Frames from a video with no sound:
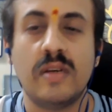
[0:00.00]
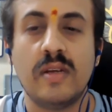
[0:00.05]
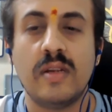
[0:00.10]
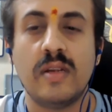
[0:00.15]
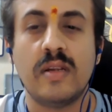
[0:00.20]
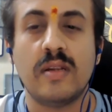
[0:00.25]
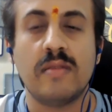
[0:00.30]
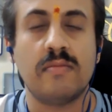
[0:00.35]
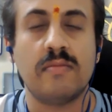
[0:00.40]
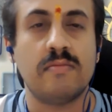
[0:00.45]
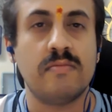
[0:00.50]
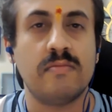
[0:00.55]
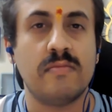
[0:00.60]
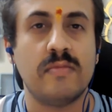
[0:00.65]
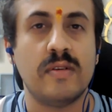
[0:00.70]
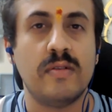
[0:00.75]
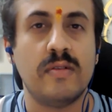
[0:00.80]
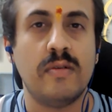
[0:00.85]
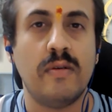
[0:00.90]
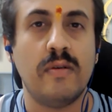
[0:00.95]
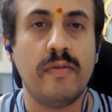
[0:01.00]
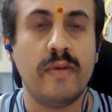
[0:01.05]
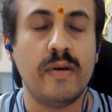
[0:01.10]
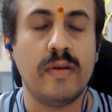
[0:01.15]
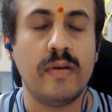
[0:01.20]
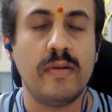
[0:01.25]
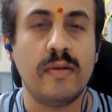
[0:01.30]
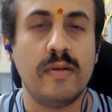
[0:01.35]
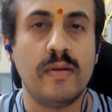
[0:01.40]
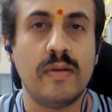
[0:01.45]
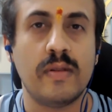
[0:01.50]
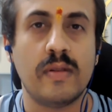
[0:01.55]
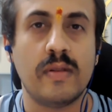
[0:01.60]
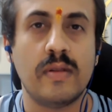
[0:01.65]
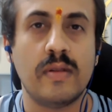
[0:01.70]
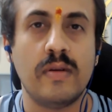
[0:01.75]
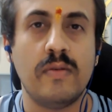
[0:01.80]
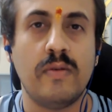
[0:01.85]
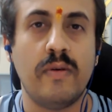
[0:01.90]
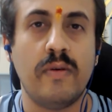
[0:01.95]
in
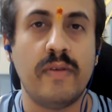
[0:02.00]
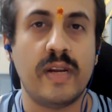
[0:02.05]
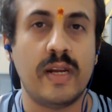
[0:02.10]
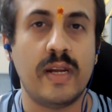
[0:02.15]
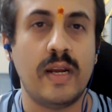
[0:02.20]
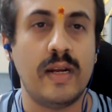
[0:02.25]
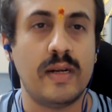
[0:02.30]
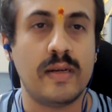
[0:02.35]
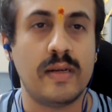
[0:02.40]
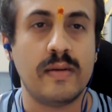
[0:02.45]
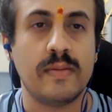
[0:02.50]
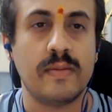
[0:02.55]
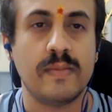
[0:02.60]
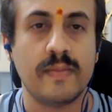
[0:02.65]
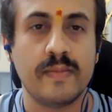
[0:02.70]
overnight.